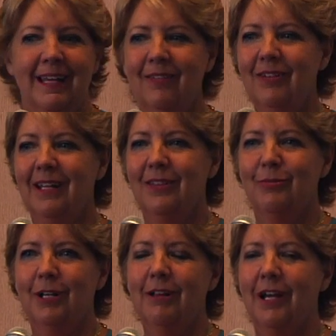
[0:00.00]
Even at
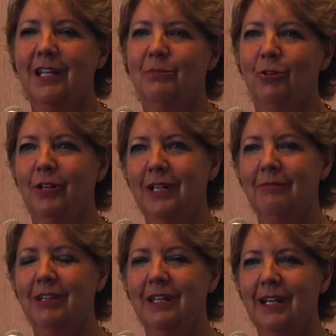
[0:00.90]
three o'clock in the
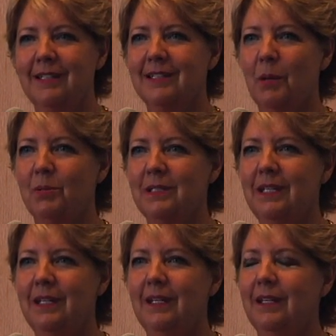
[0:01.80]
morning with a nice cup of
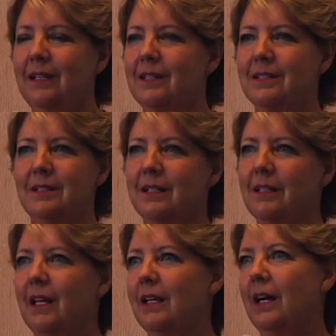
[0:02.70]
tea, it's still
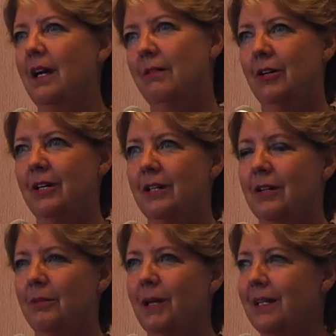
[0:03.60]
like, I want to
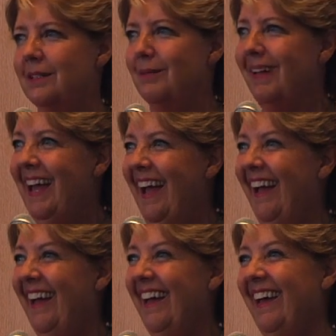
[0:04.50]
go back to
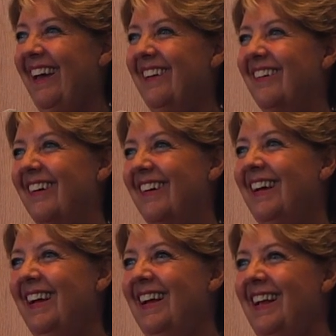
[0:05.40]
bed, or
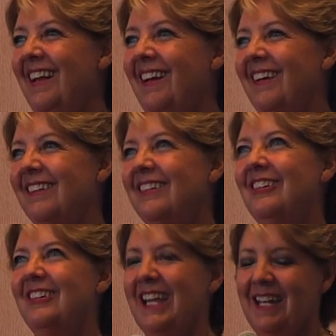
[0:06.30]

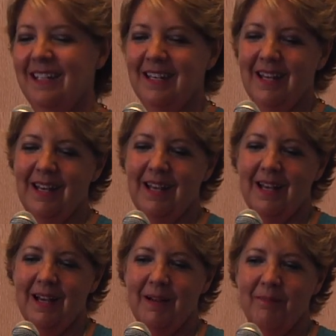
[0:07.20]
oh, and.
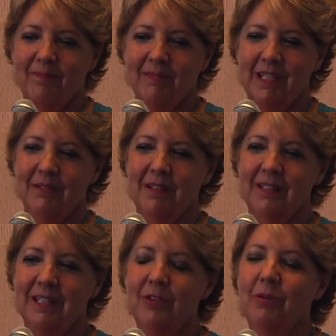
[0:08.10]
Um,
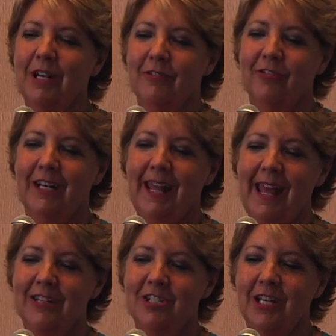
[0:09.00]
Another writer friend,
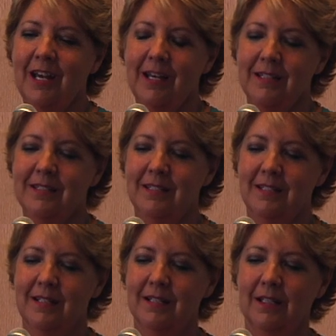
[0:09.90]
Angie Hunt,
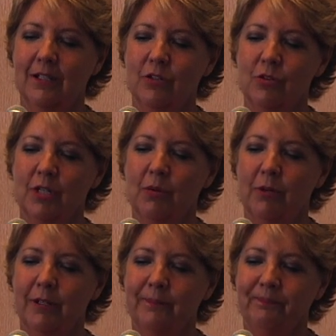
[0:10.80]
does a little trick
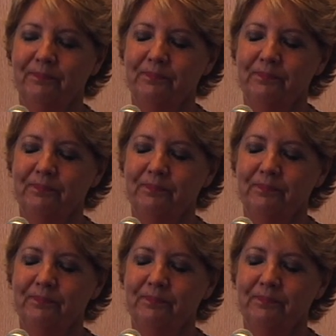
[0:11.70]
where